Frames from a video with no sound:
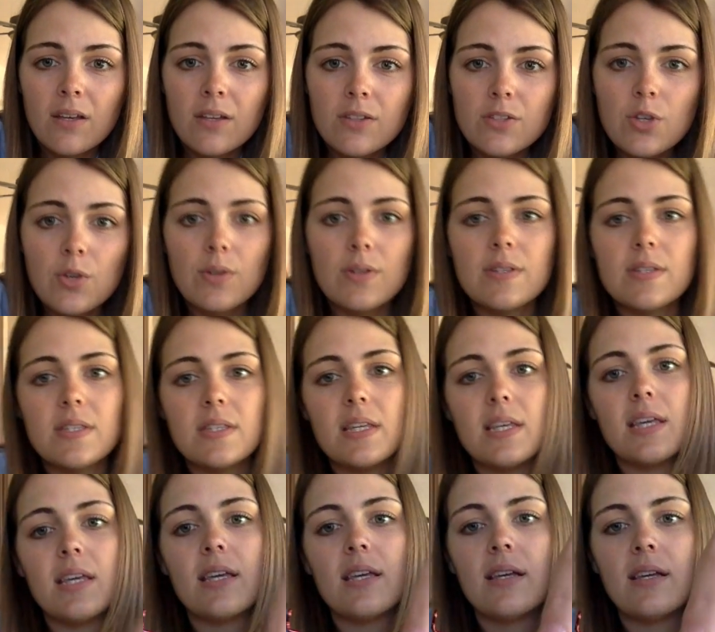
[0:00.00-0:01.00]
So you can
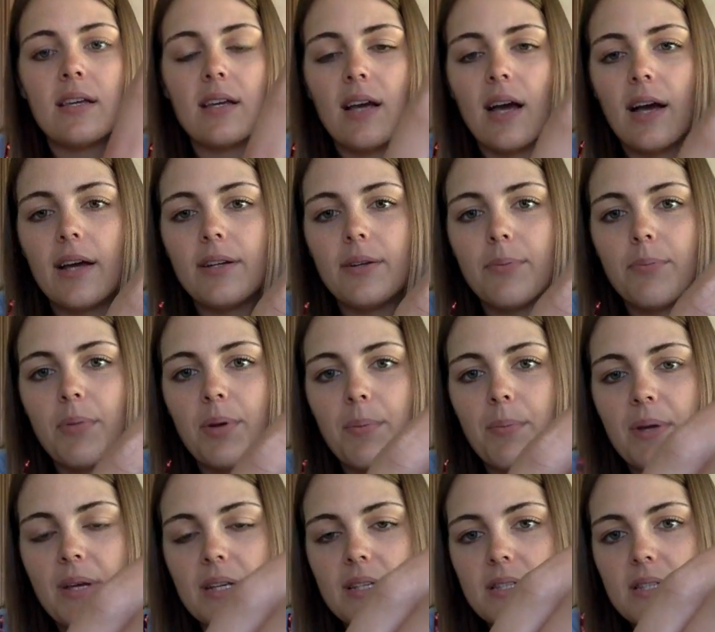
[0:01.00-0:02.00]
see it kind of
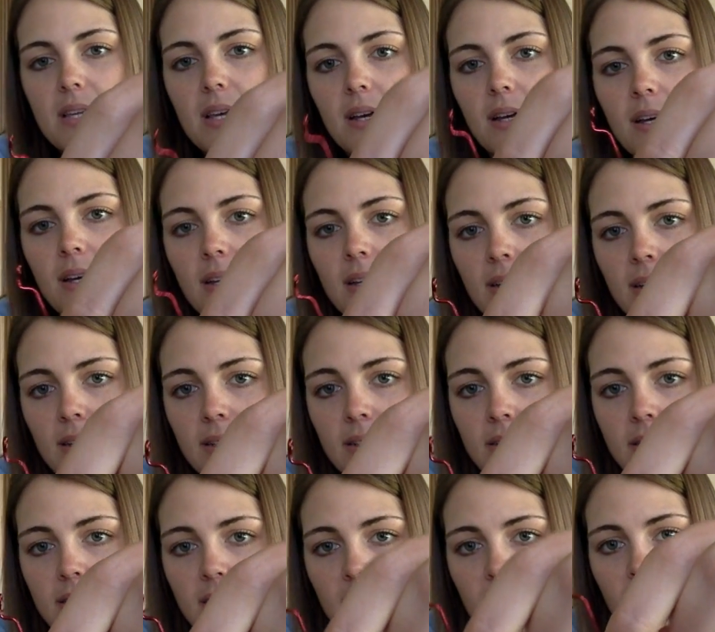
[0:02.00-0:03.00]
mimics a
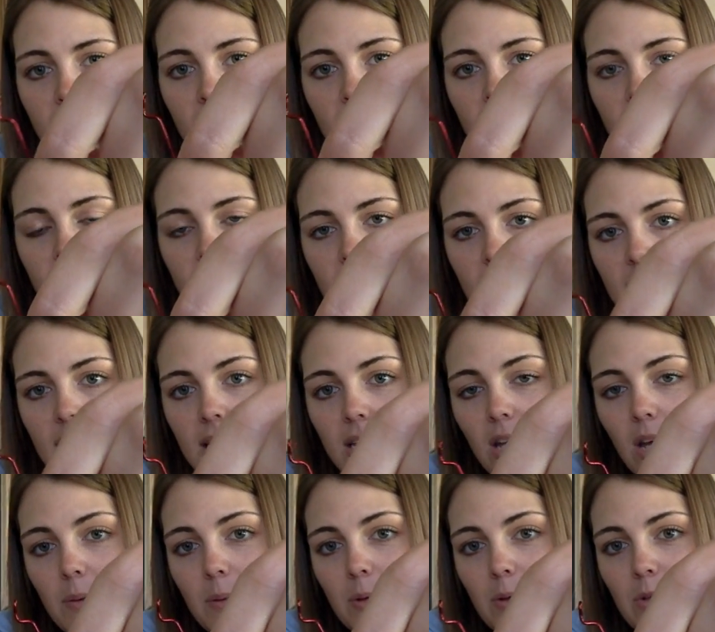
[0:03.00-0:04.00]

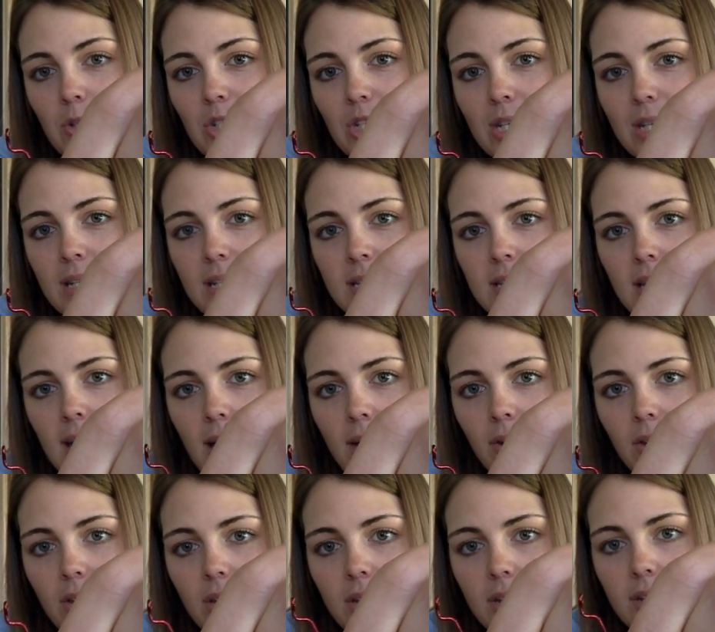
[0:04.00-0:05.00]
EWG
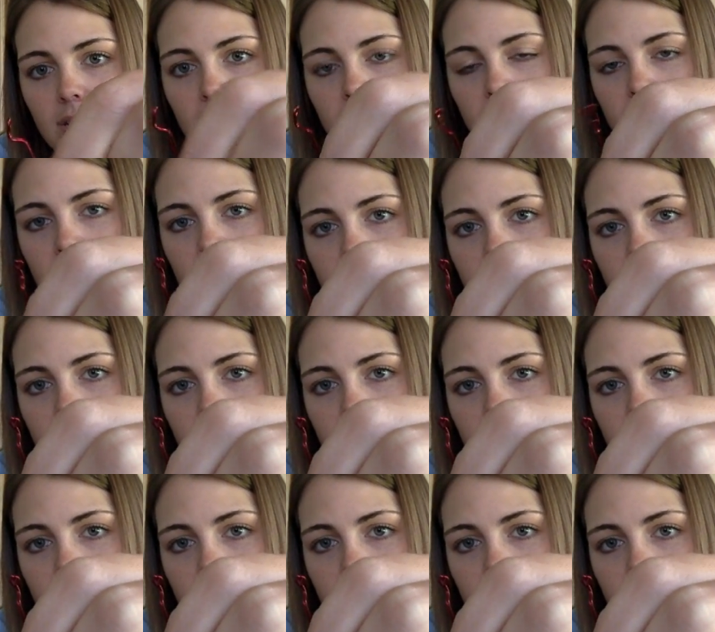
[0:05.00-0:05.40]
style hook.